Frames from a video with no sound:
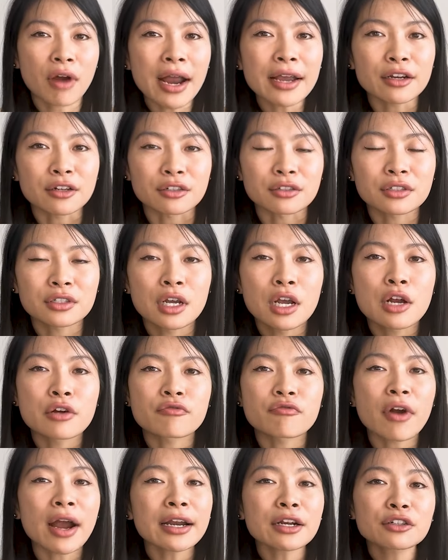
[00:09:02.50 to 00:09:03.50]
riders,
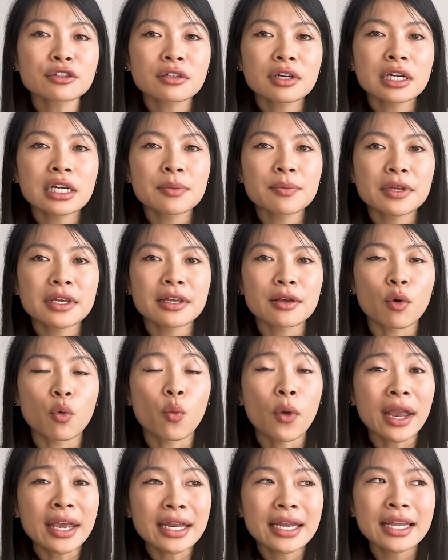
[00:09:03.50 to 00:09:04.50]
riders are going to be
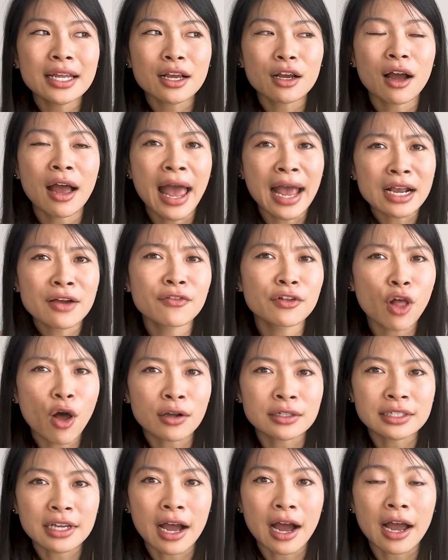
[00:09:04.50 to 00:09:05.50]
waiting a heck of a
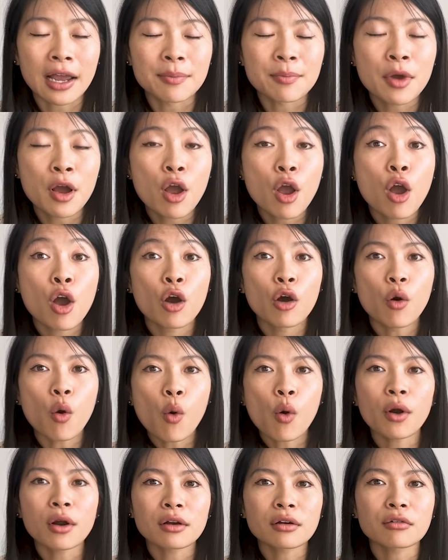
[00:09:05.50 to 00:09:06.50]
long time,
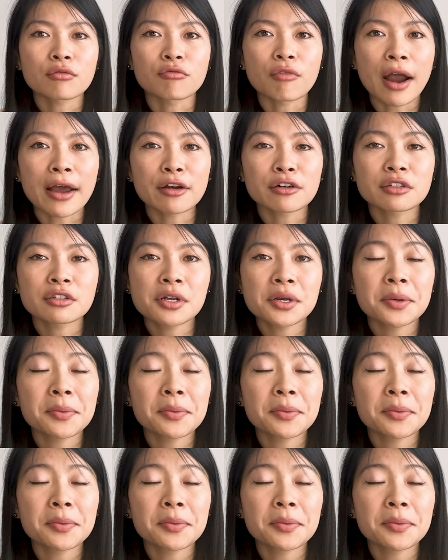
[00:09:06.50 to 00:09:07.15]
or riders are